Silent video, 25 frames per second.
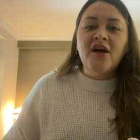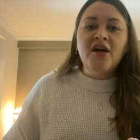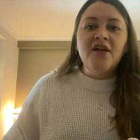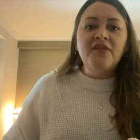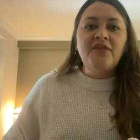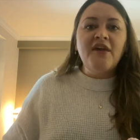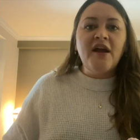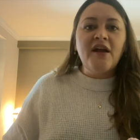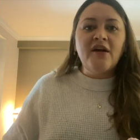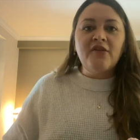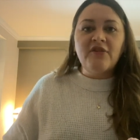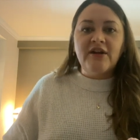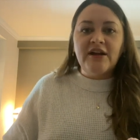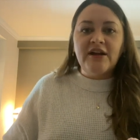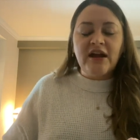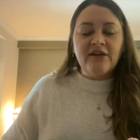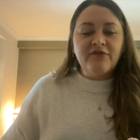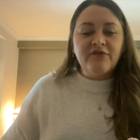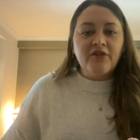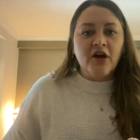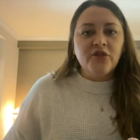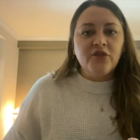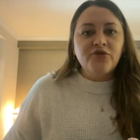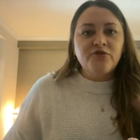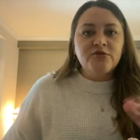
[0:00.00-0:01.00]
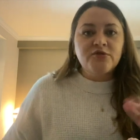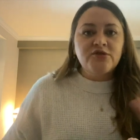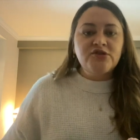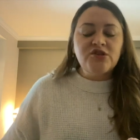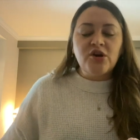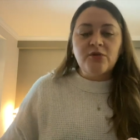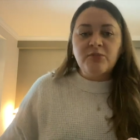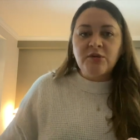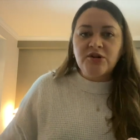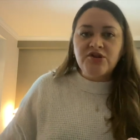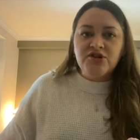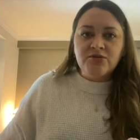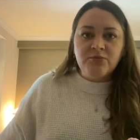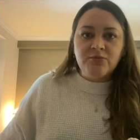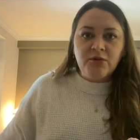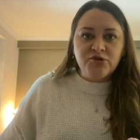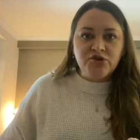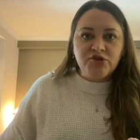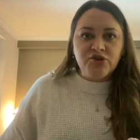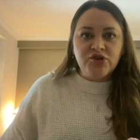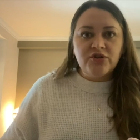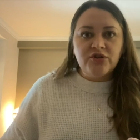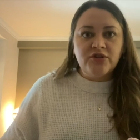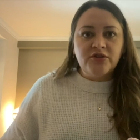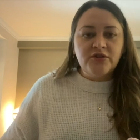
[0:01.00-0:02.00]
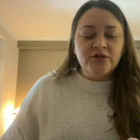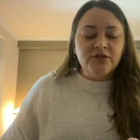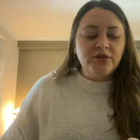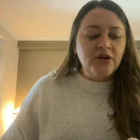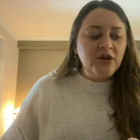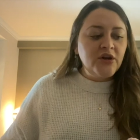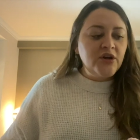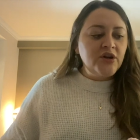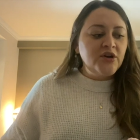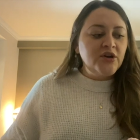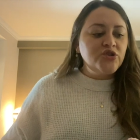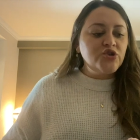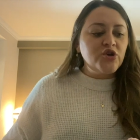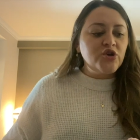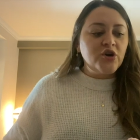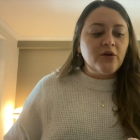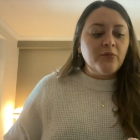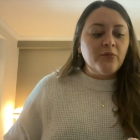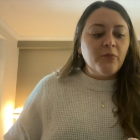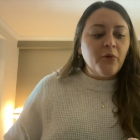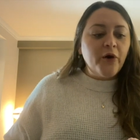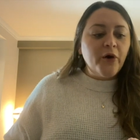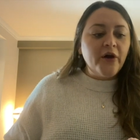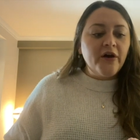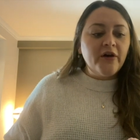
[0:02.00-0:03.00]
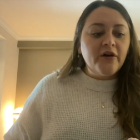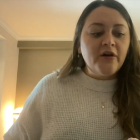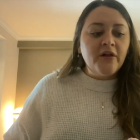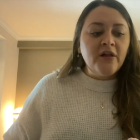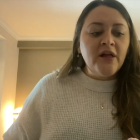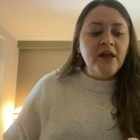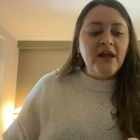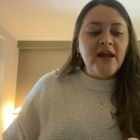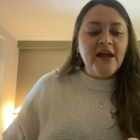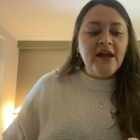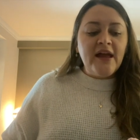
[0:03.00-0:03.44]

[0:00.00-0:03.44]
They already have gone through so much emotional turmoil,